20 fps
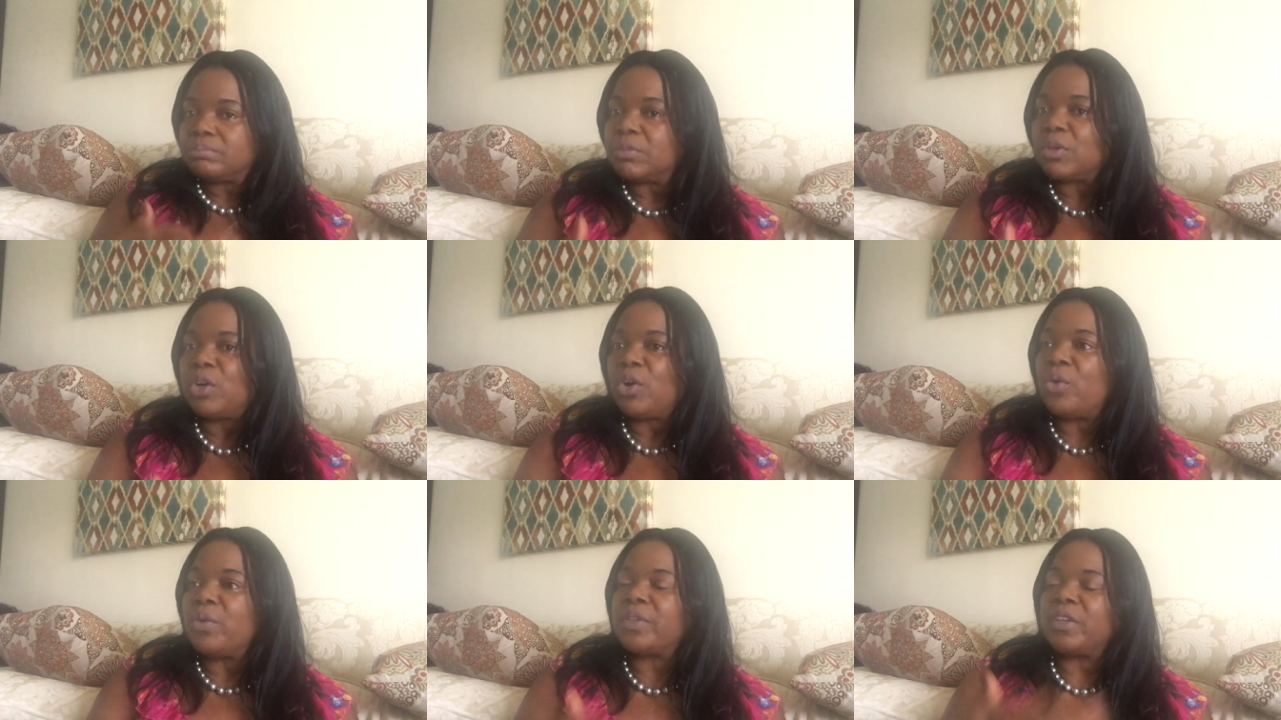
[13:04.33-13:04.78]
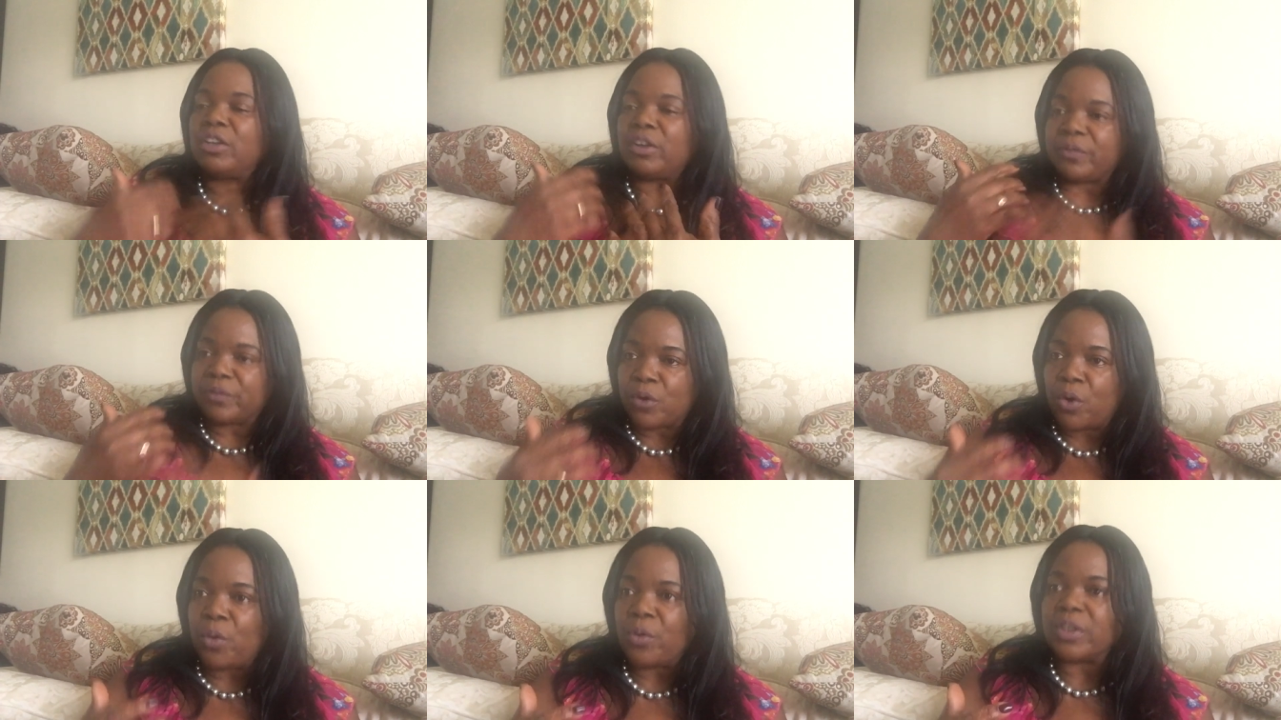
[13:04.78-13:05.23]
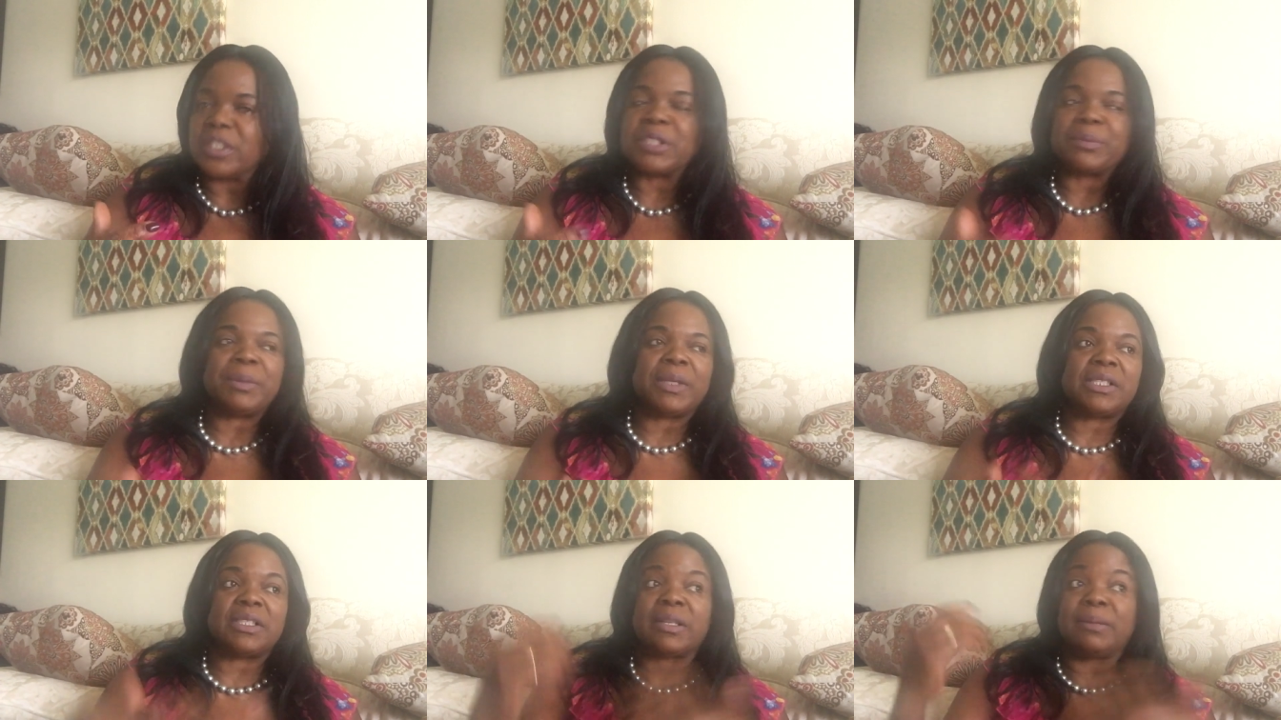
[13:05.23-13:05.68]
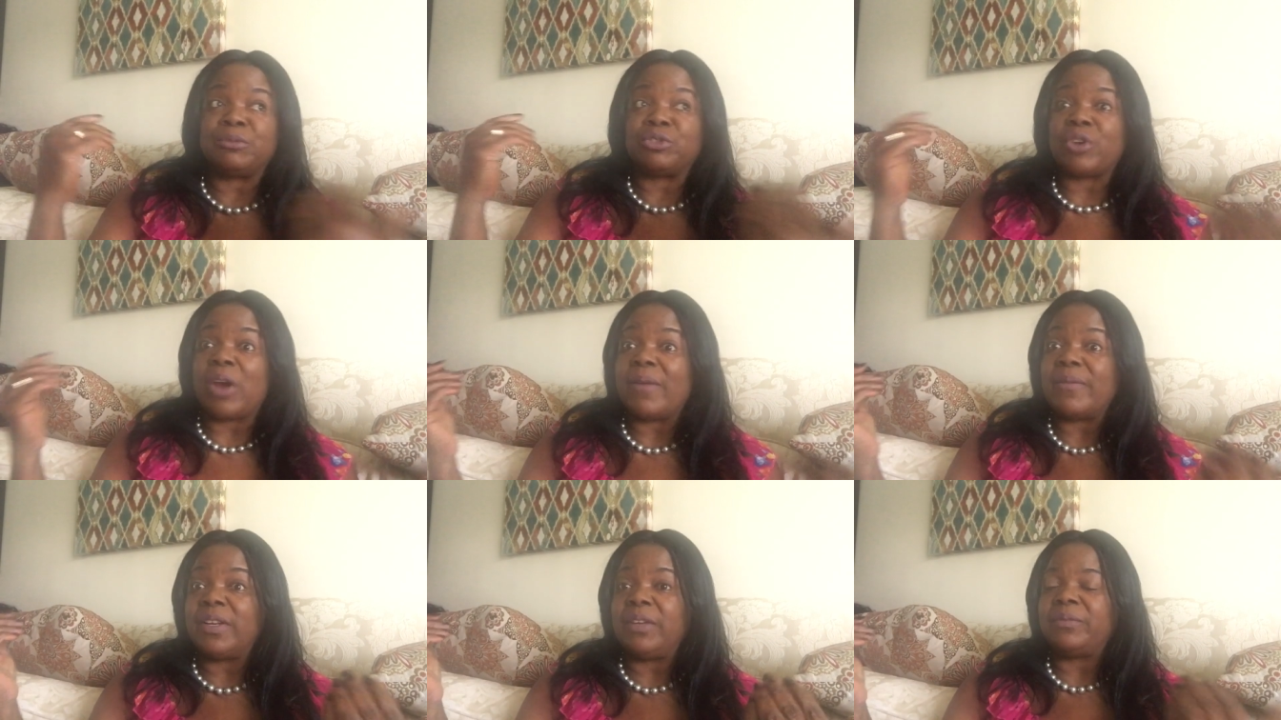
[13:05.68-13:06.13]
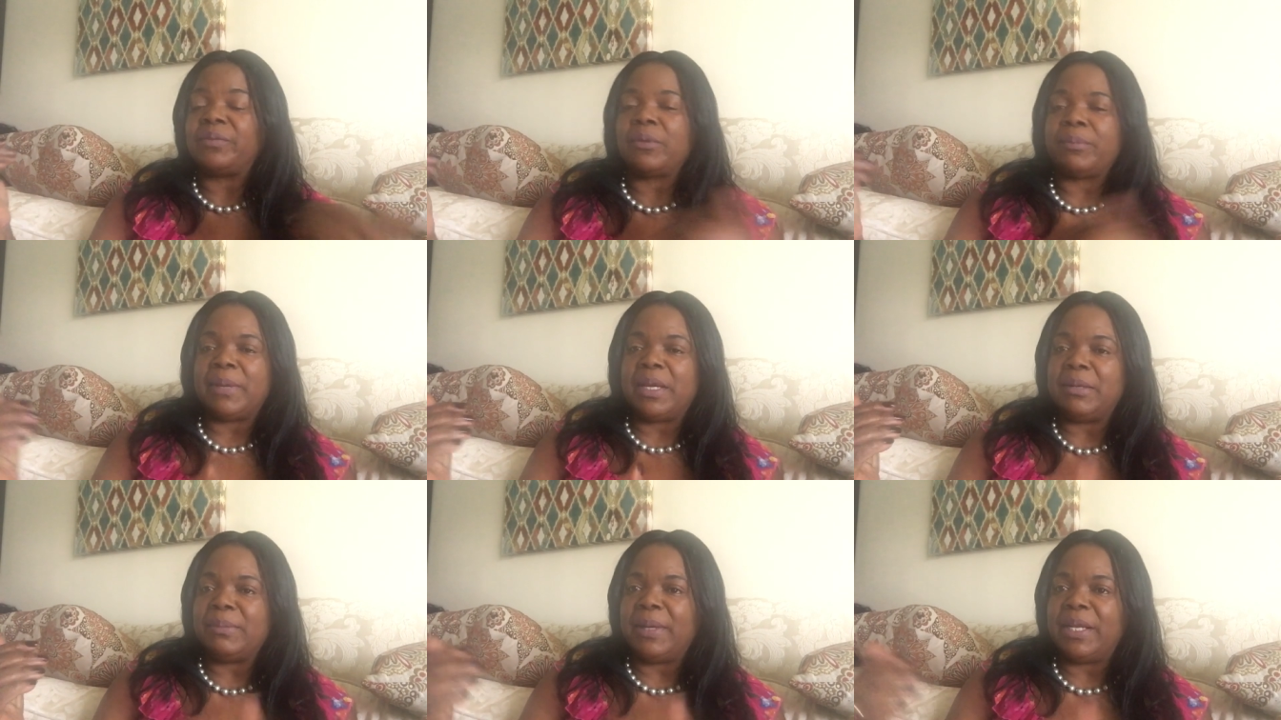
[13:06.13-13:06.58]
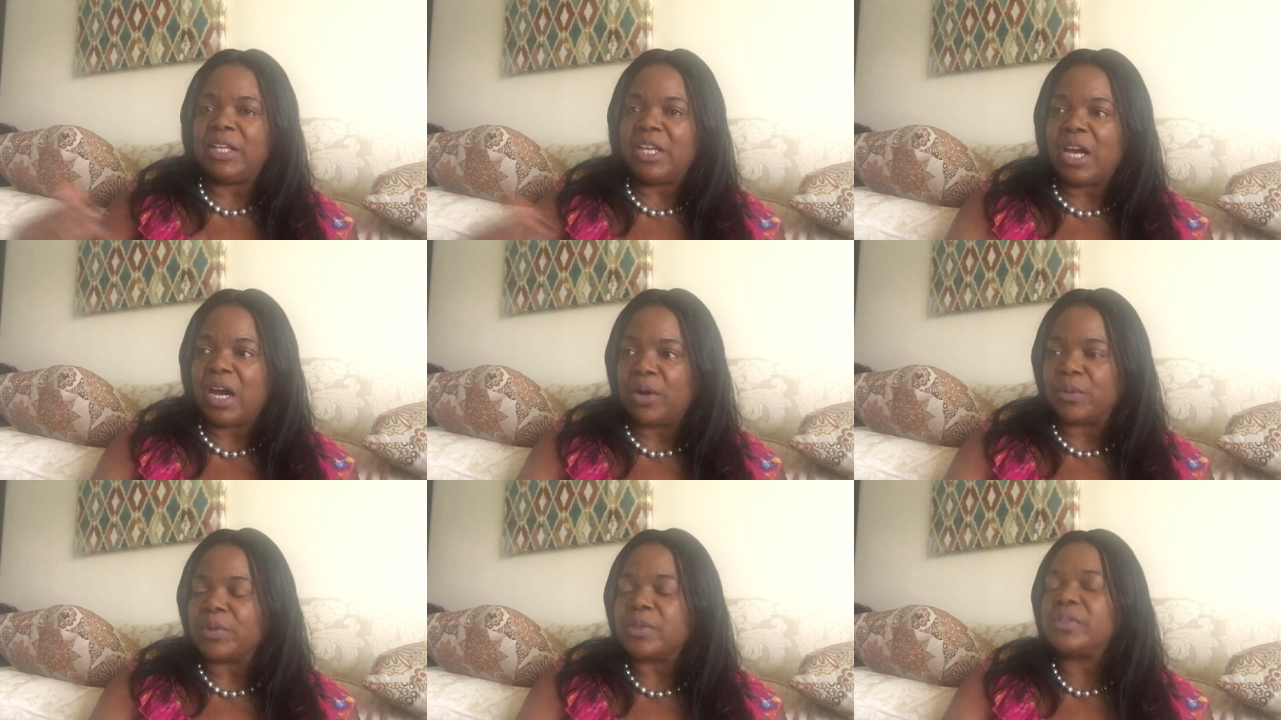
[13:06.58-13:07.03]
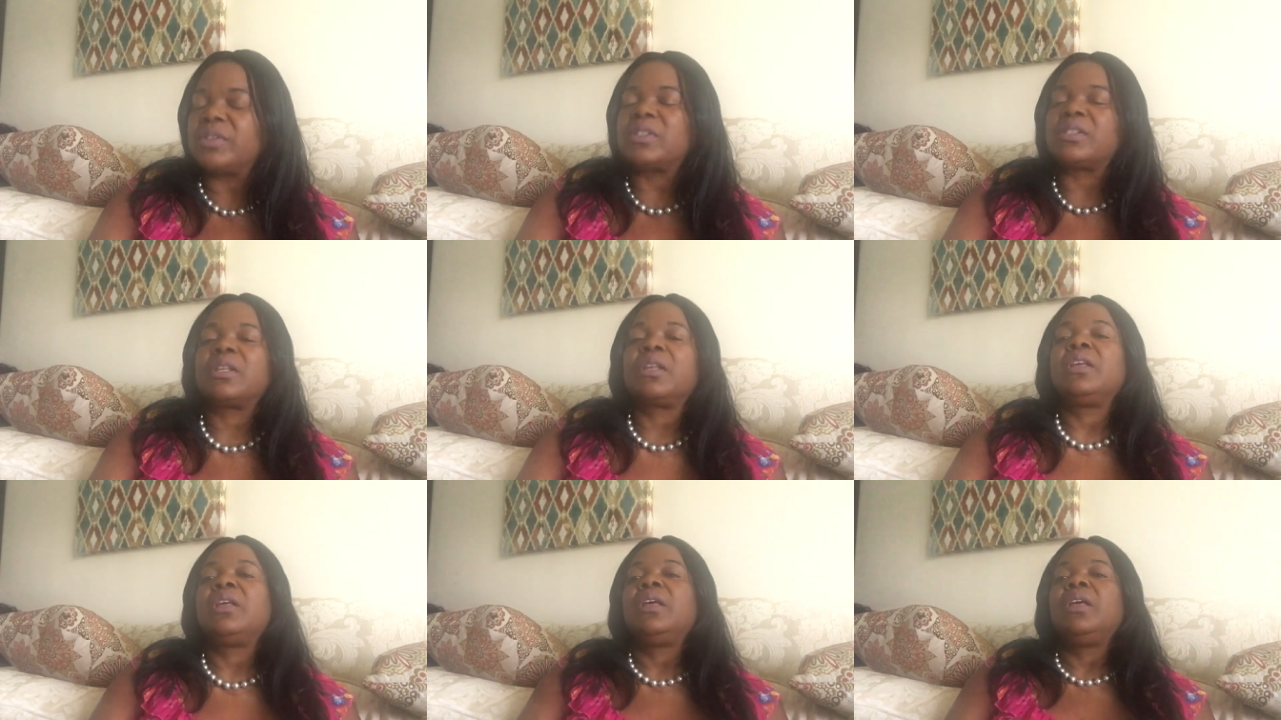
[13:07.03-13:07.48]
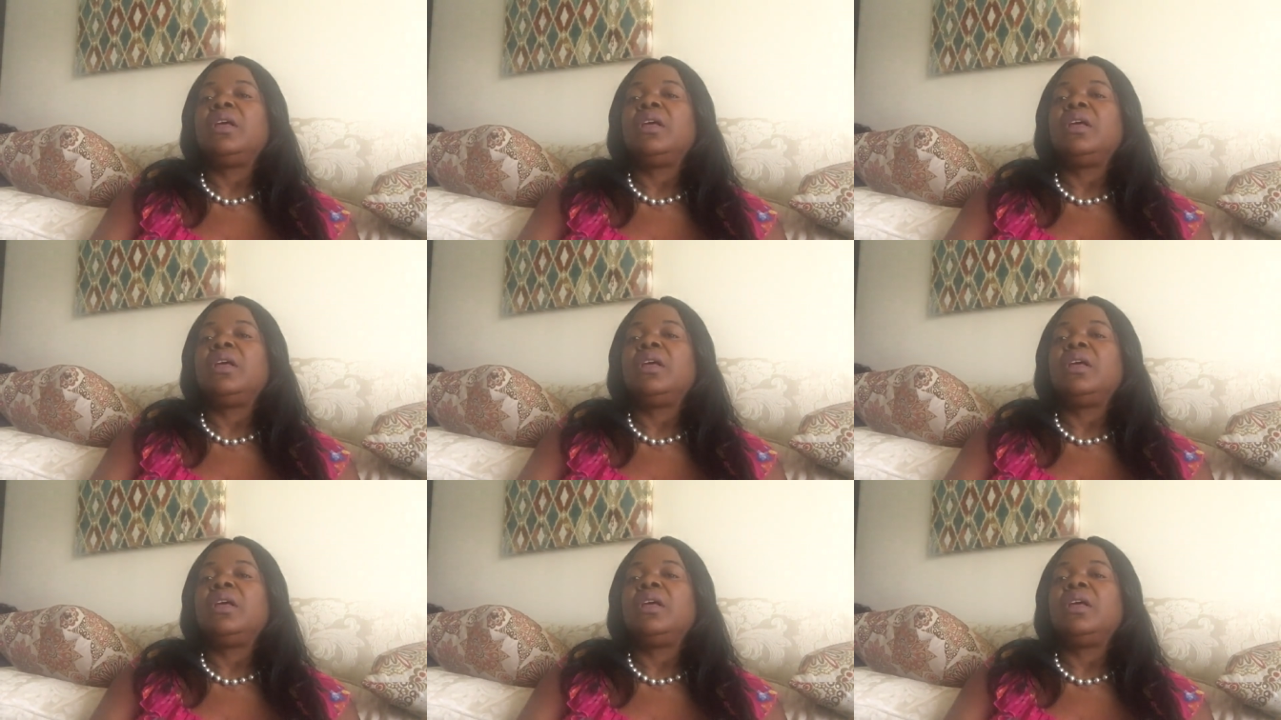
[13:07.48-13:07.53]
clothing, of course, because I'm traveling for many, many hours.